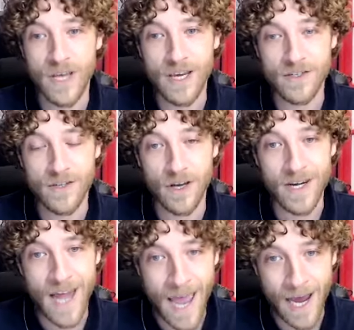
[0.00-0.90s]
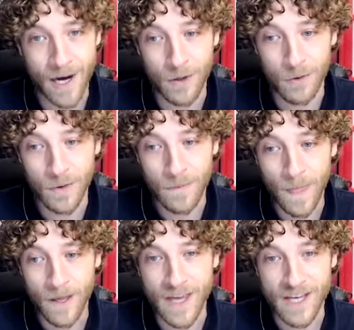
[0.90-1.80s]
things that now
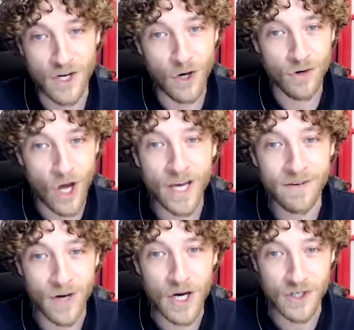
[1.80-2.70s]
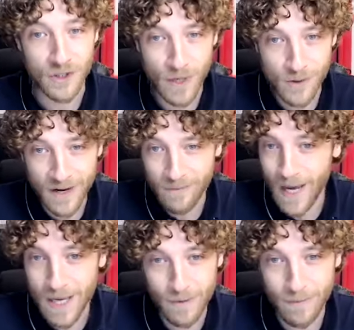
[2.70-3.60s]
there's an online version. We used to have
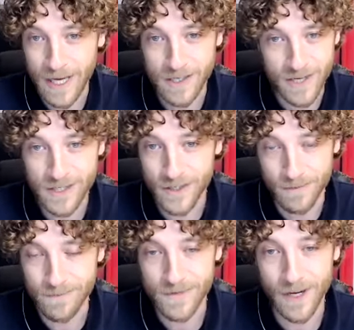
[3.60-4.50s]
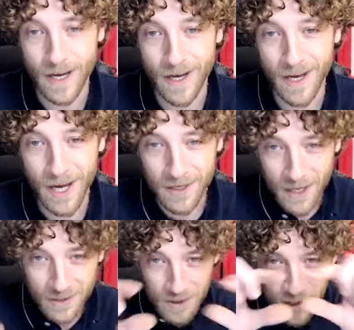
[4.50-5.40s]
paper-based systems
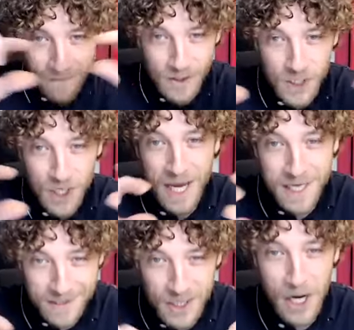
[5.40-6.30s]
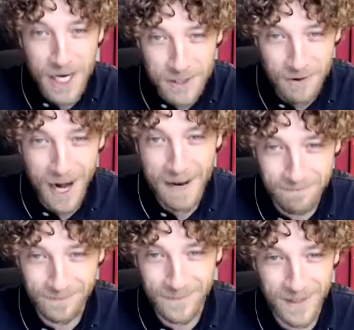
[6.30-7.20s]
and you'd have a chain
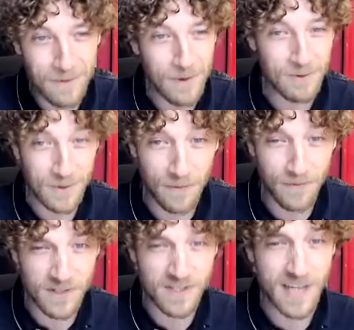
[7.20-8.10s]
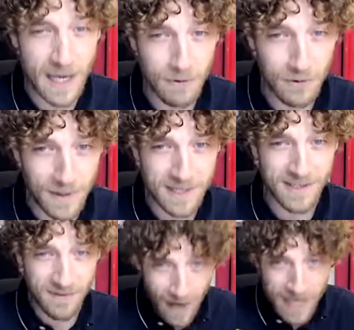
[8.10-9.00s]
diagram, which was often stapled
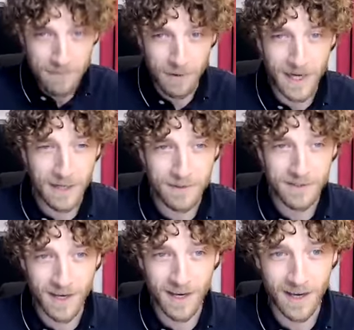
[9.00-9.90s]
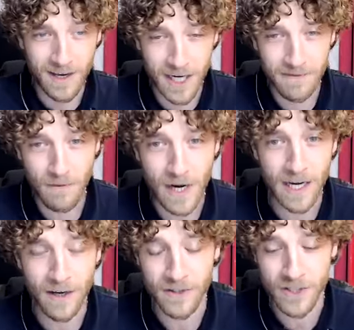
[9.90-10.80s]
pieces of paper when it was a kind of a
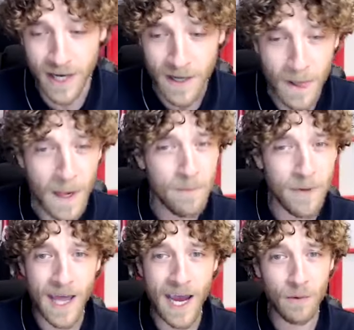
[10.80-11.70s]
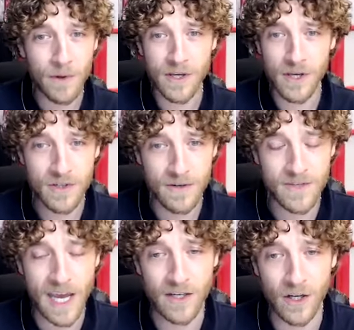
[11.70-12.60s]
really long chain. But now with the use of
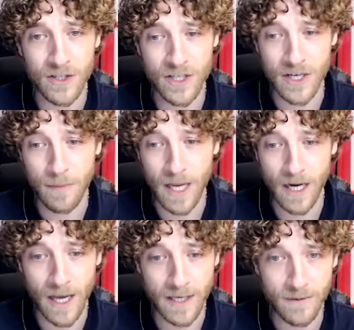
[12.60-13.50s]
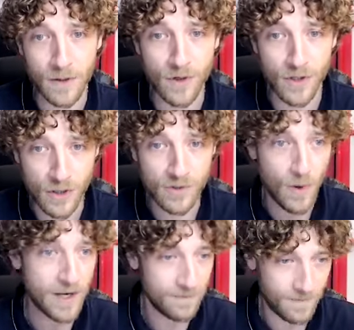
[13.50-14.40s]
technology, a bit like you can use
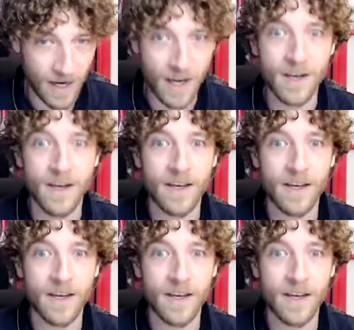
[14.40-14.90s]
when I